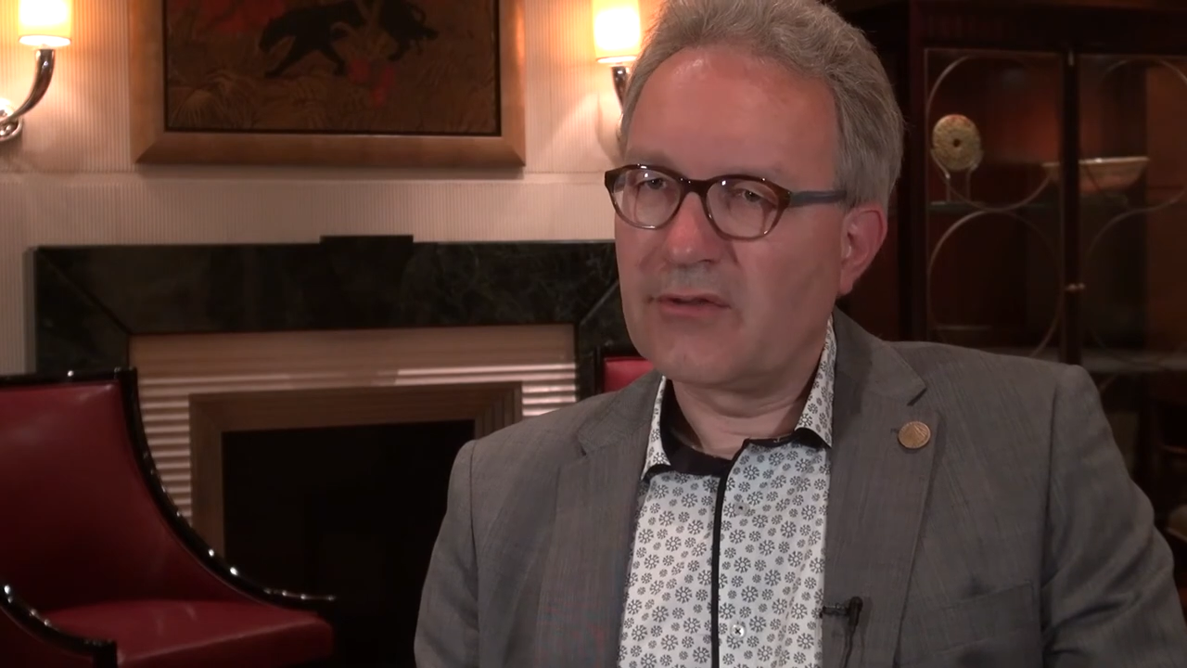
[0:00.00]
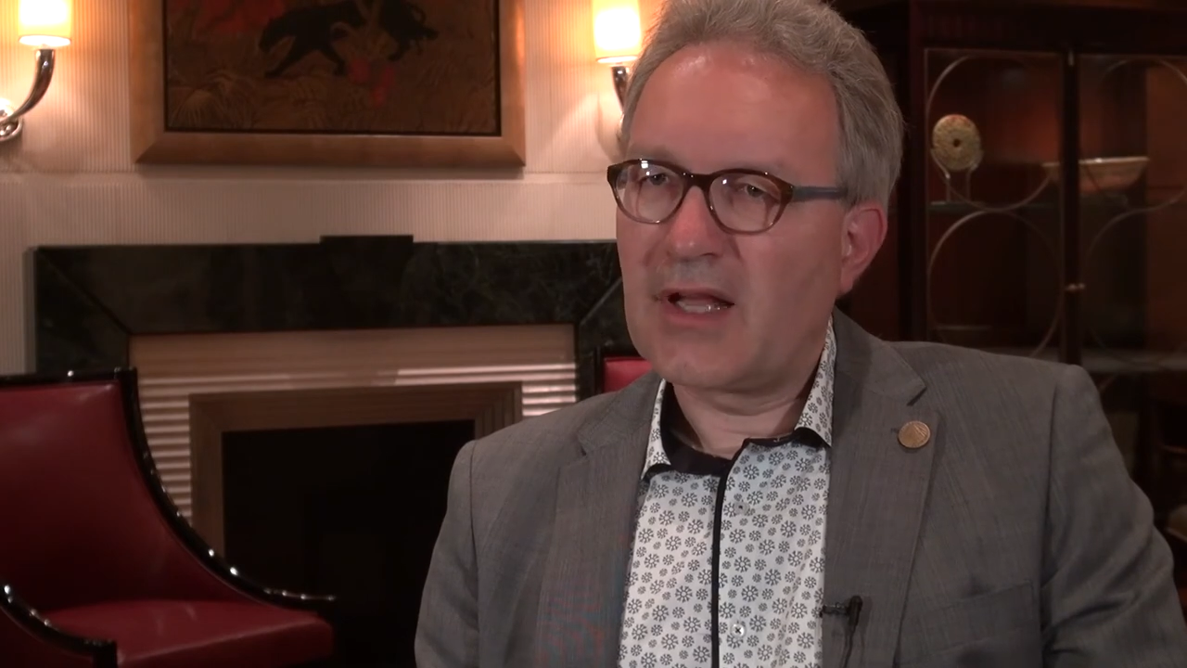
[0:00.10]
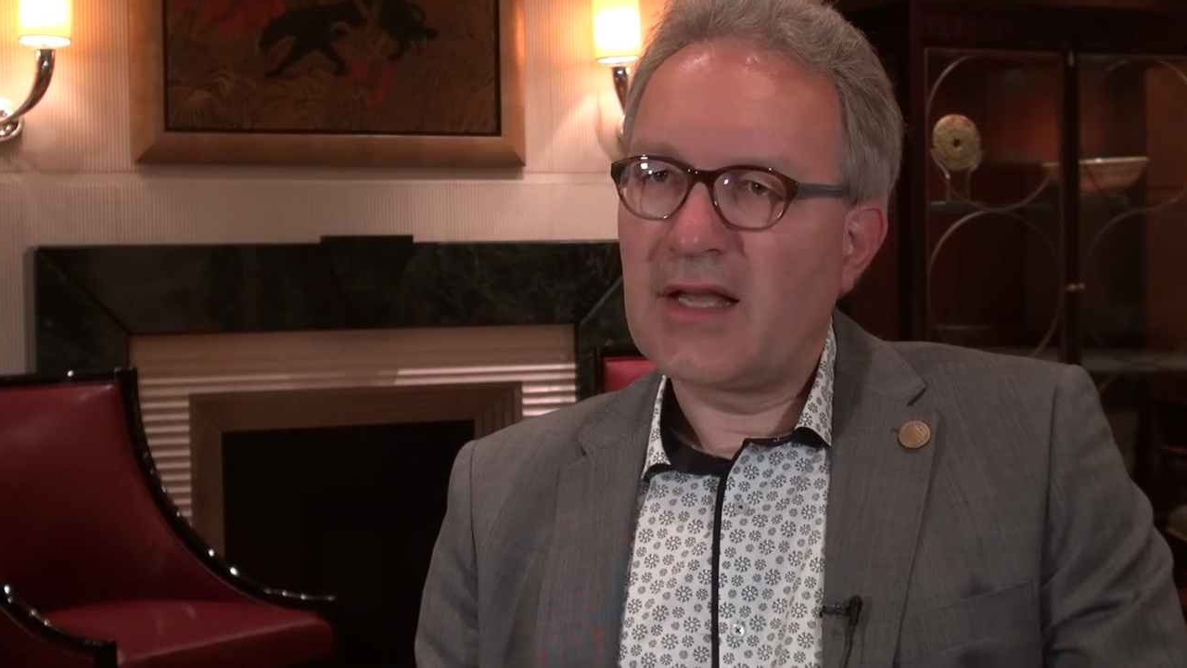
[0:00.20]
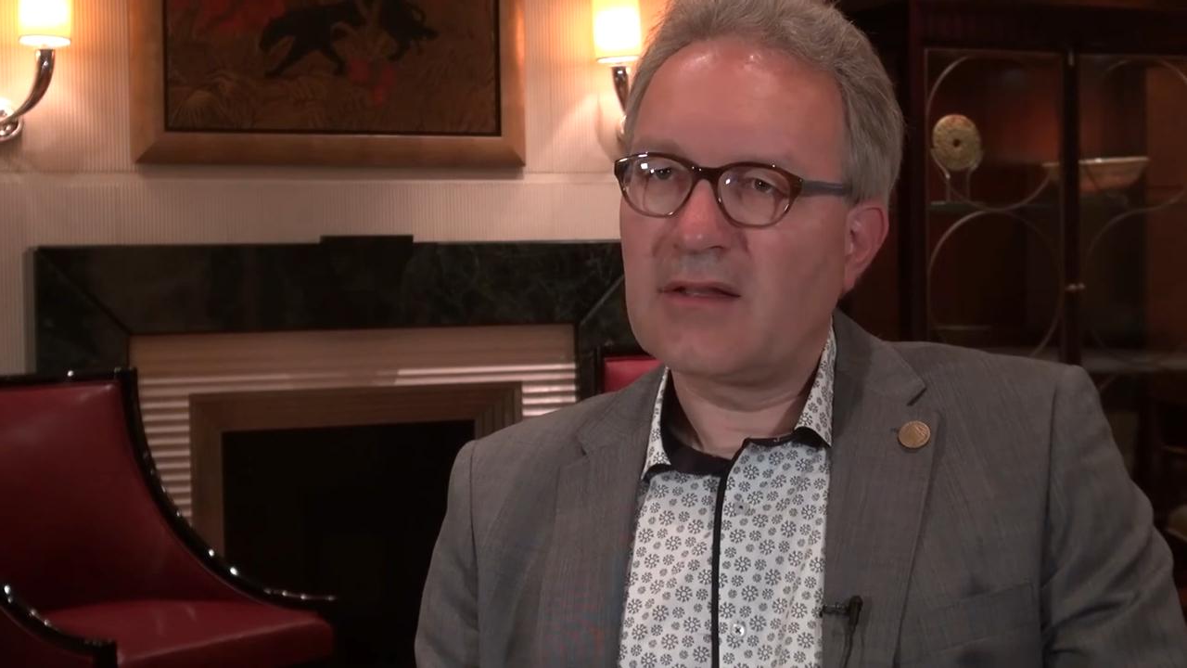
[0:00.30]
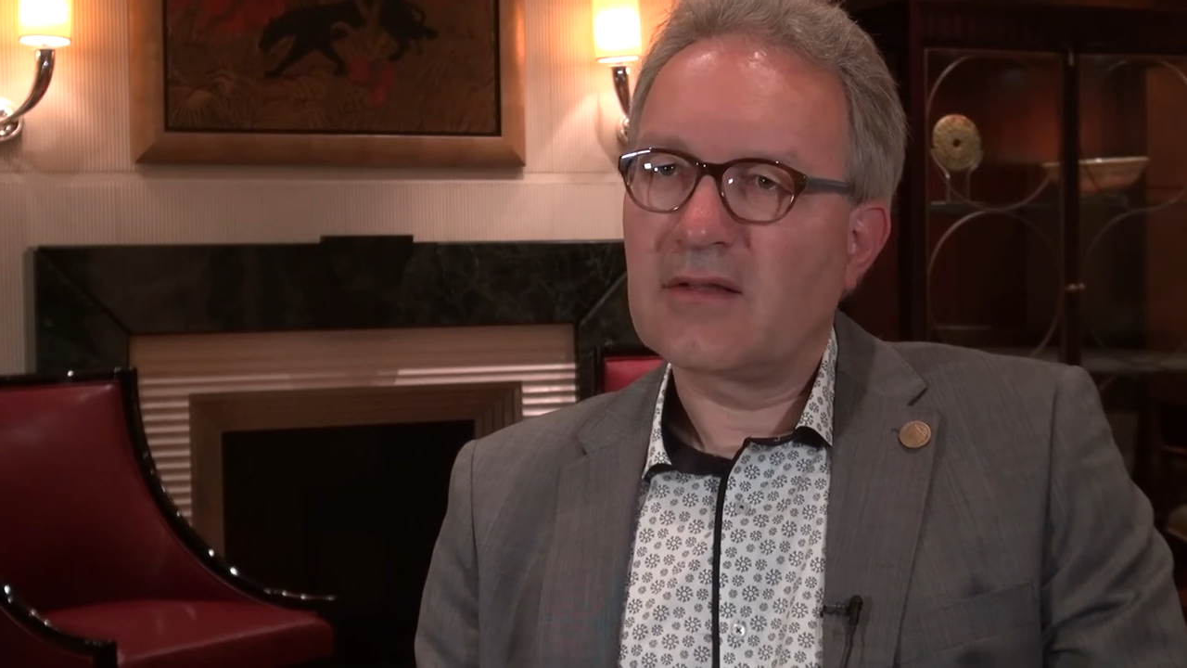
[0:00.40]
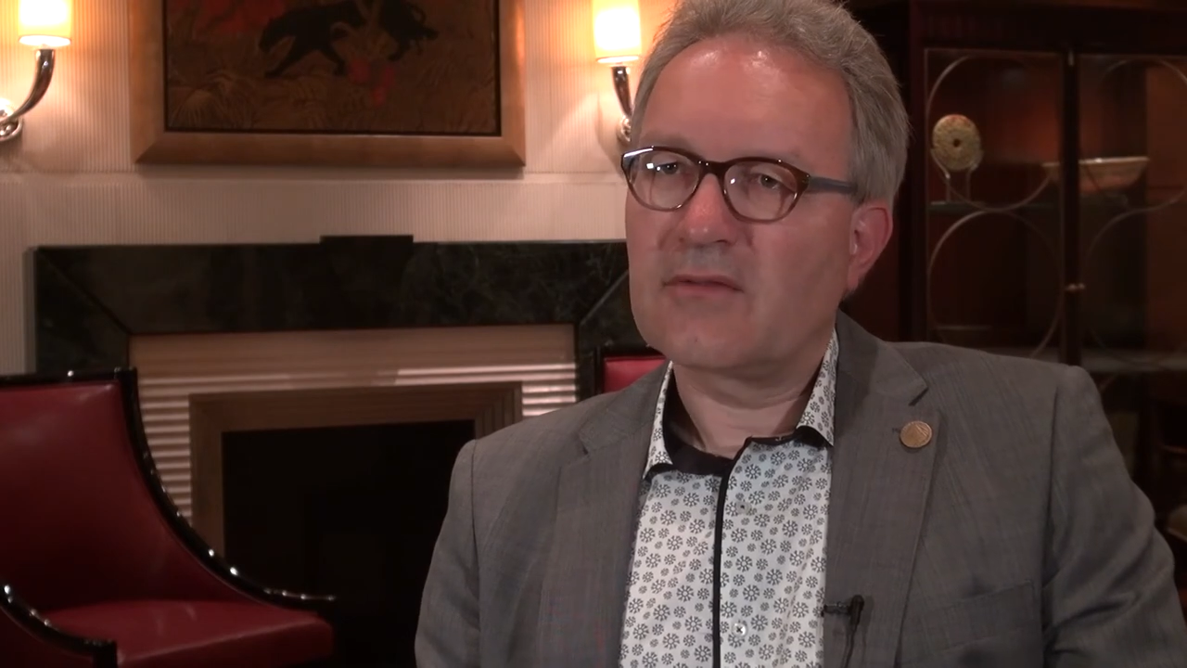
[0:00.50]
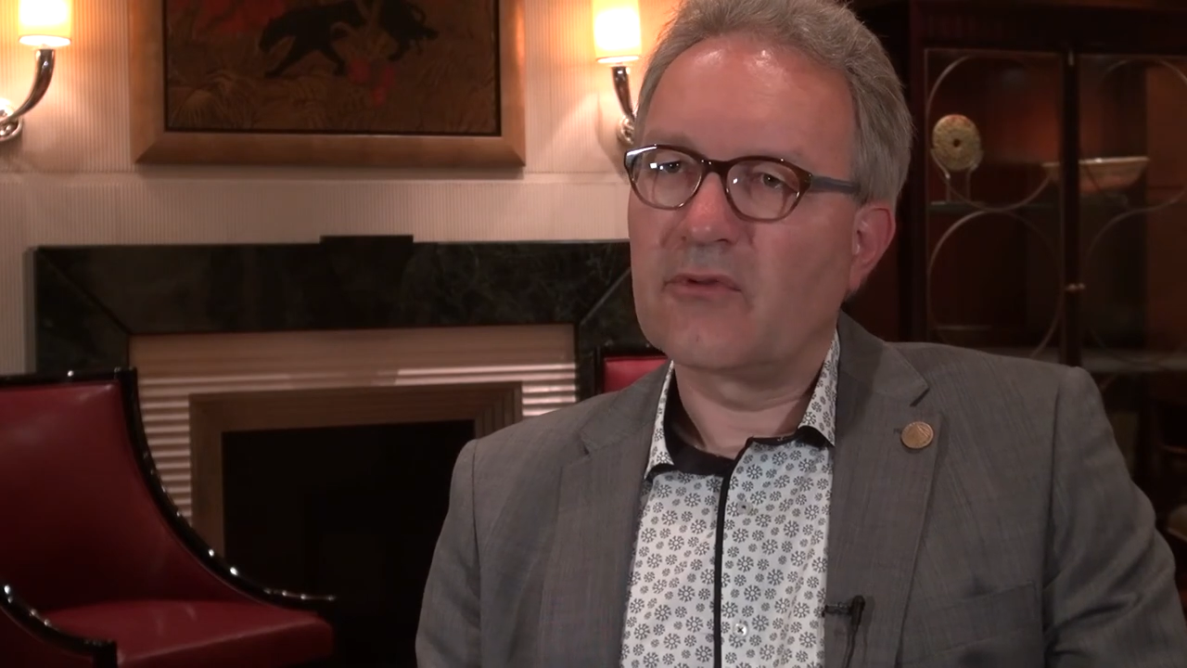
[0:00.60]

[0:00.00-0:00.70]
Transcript: on that